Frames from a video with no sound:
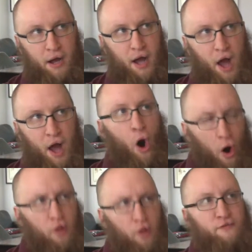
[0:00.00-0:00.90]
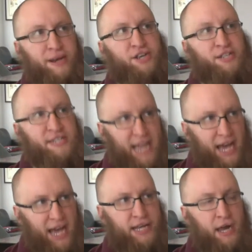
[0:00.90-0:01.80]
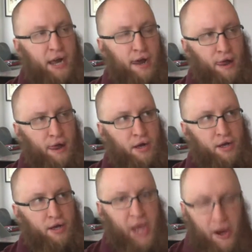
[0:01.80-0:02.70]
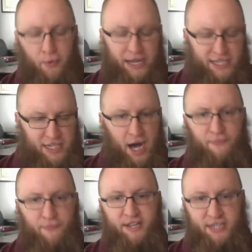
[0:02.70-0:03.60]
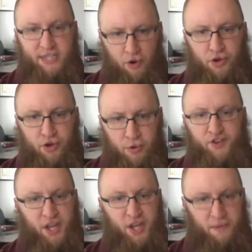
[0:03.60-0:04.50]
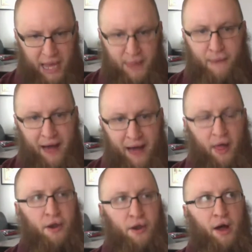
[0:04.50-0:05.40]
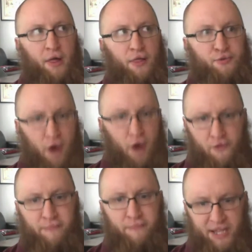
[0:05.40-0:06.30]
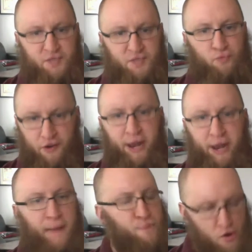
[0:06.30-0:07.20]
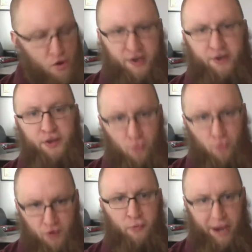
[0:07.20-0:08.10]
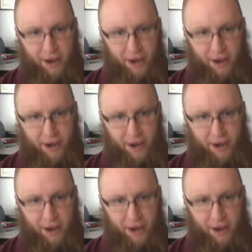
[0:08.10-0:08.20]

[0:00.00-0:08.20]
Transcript: All of which said, Terry Weisskopf is someone who, if she had made the ballot through other means, would have been a perfectly worthy winner.